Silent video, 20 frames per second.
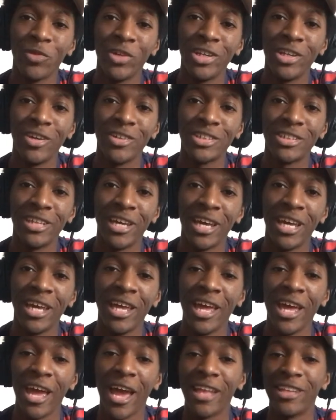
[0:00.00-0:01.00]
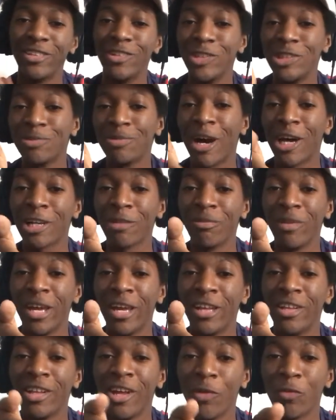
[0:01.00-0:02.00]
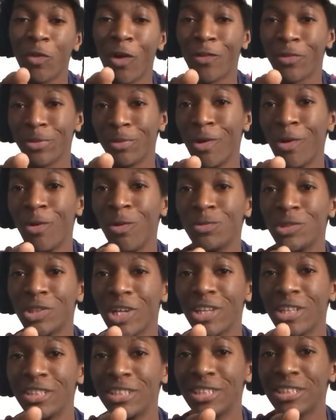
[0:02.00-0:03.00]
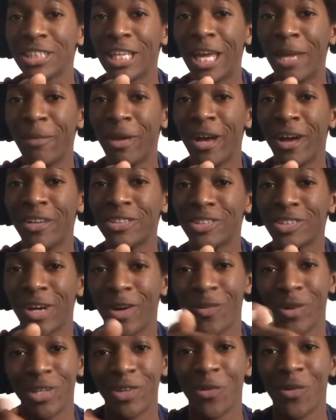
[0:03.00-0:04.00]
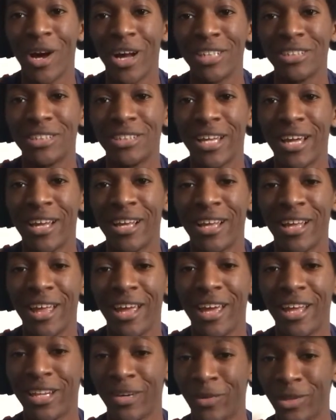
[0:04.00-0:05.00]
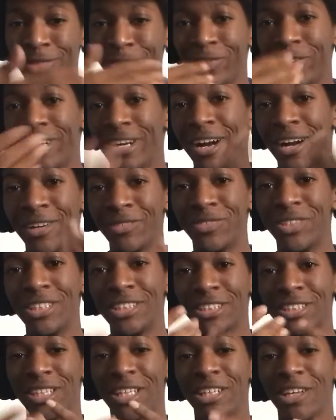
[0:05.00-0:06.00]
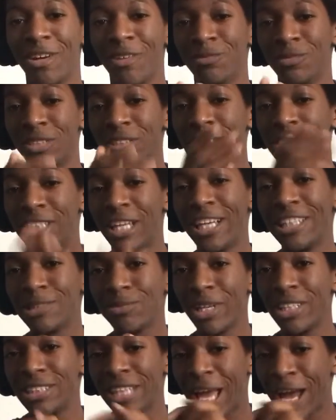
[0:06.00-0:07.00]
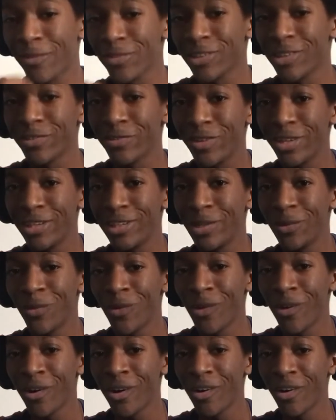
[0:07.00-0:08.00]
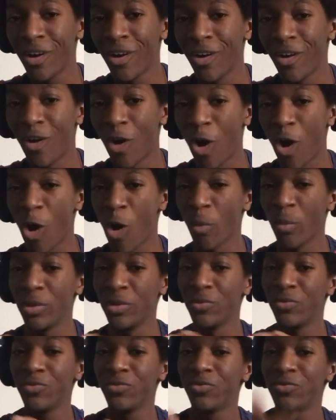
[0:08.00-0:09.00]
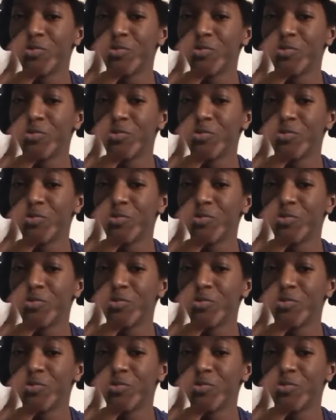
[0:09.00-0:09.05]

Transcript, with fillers: video today and the new Spider-Man Far From Home trailer just came out so I want to watch that and I want to figure out if this come takes place after Infinity War or we